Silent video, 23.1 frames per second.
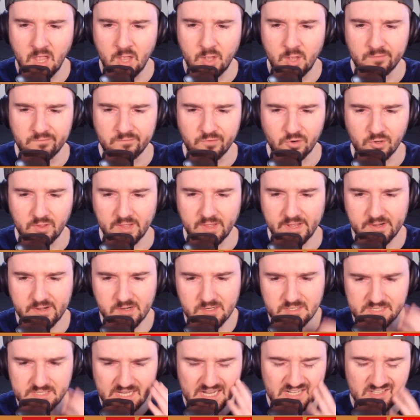
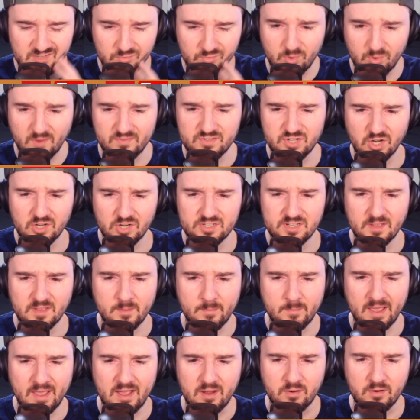Verlander's had some rough starts on the
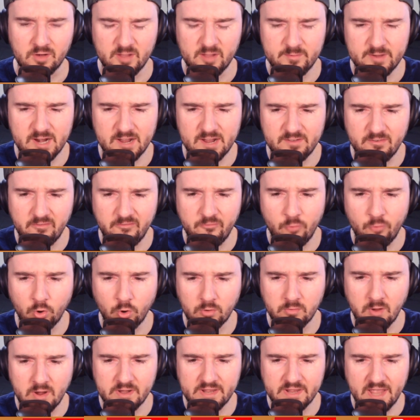mound, coming off a four
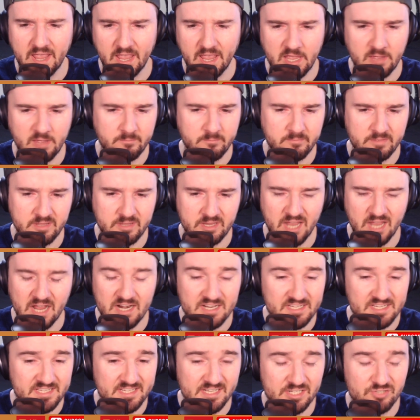run game. He had a
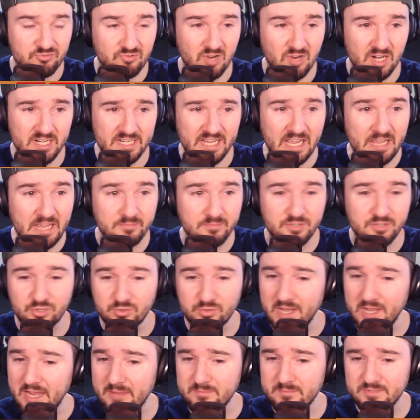six run game two
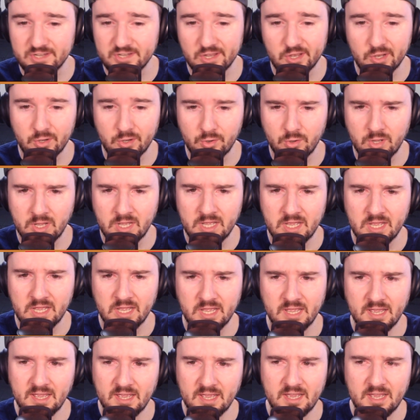games ago.
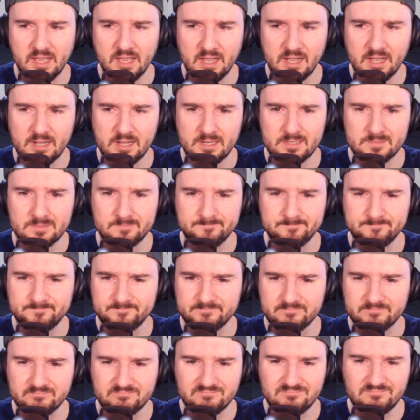Um,
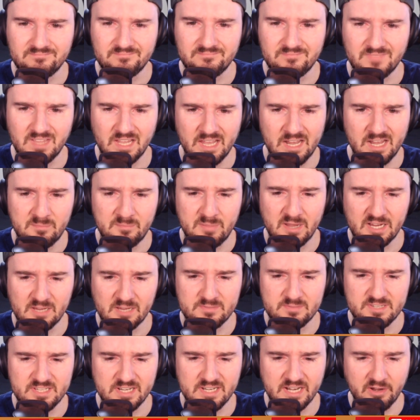in a pick 'em
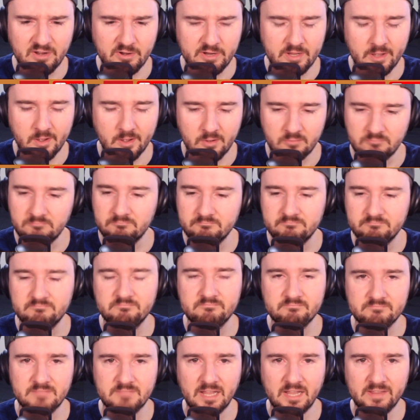scenario,
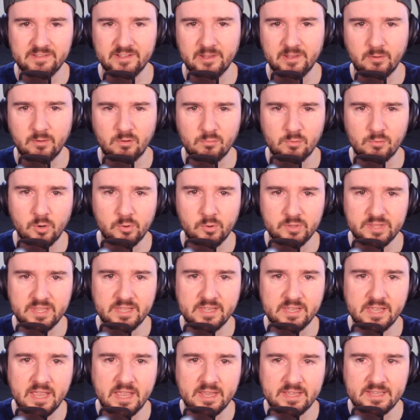I think I'm going to roll with the
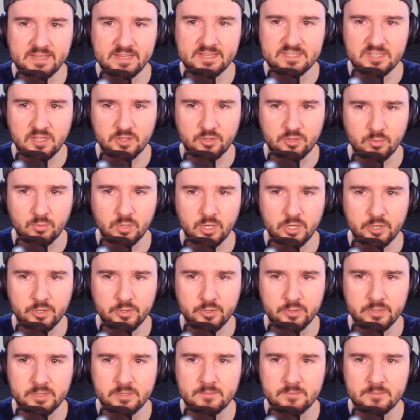Yankees on the road.